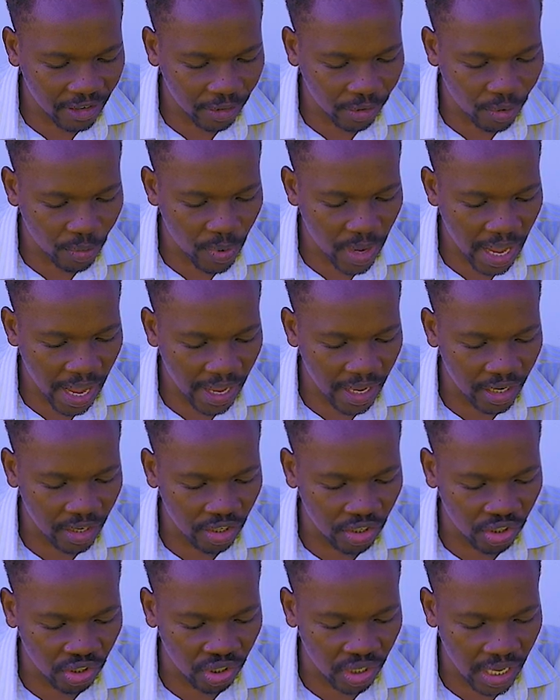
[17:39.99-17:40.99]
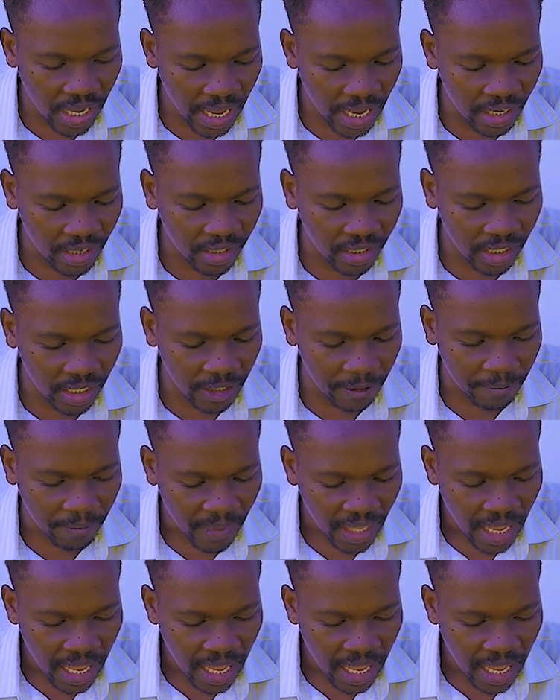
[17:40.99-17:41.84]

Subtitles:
So we are in 18.